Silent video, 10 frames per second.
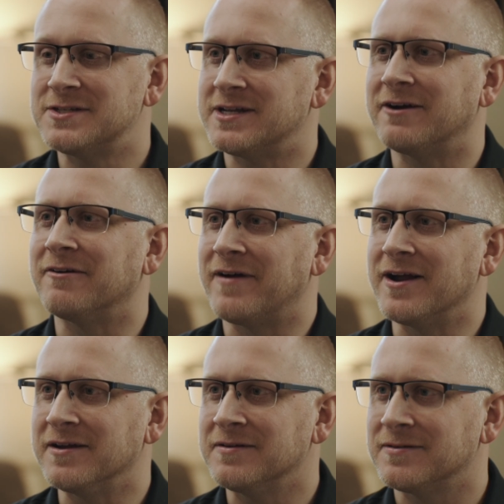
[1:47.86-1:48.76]

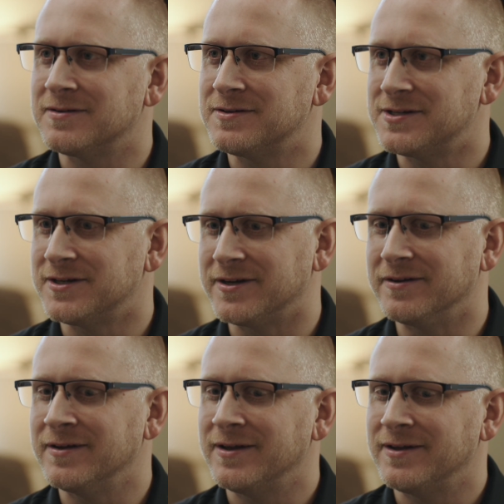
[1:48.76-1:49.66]
terrifying
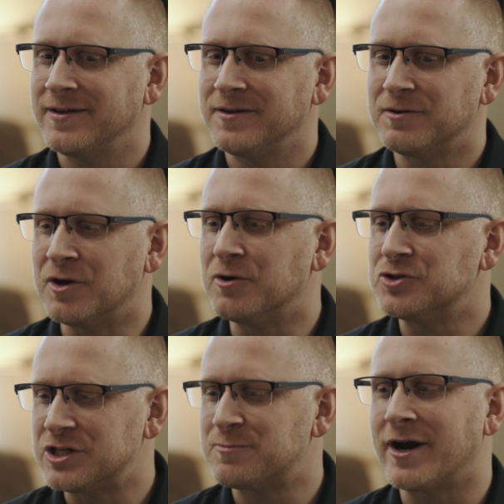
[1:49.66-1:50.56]
to know
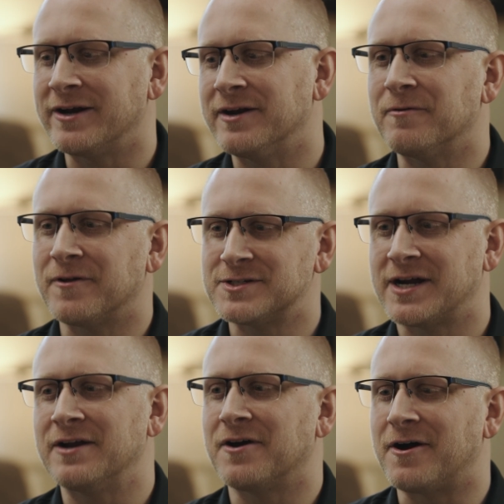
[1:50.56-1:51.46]
she's pregnant with our
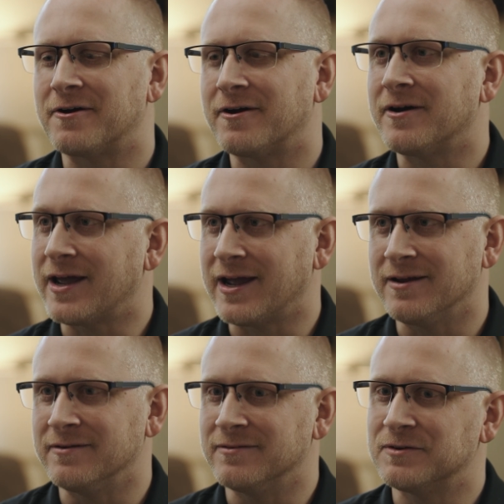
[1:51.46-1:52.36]
second daughter
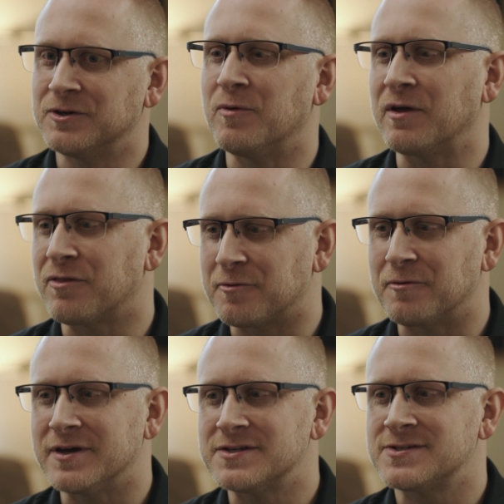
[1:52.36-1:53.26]
and going
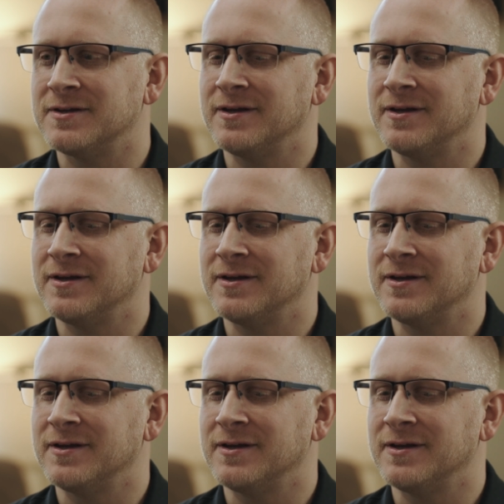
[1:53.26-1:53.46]
through this.